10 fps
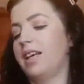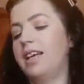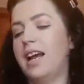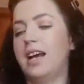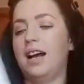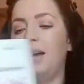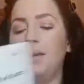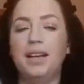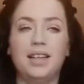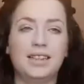yeah, I
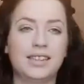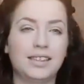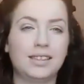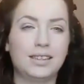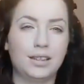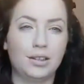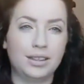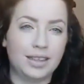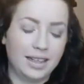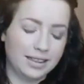mean, this is
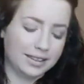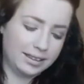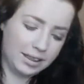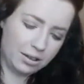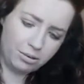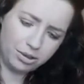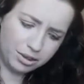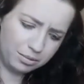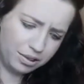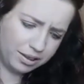looks like it's an
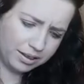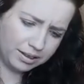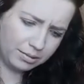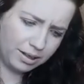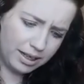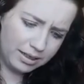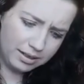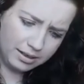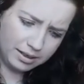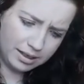older book as
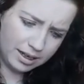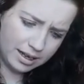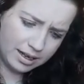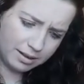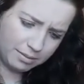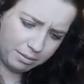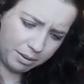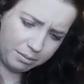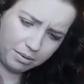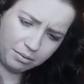well. I
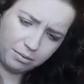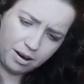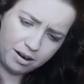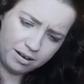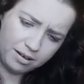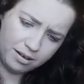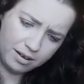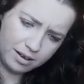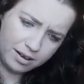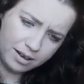might be wrong.
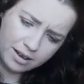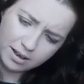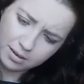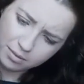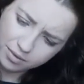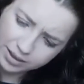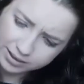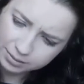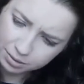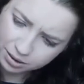
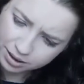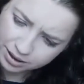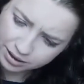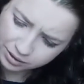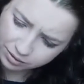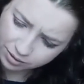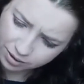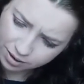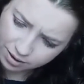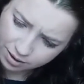This book is
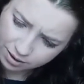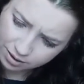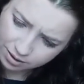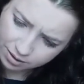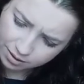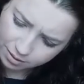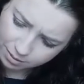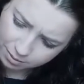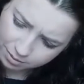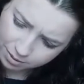
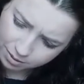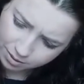from,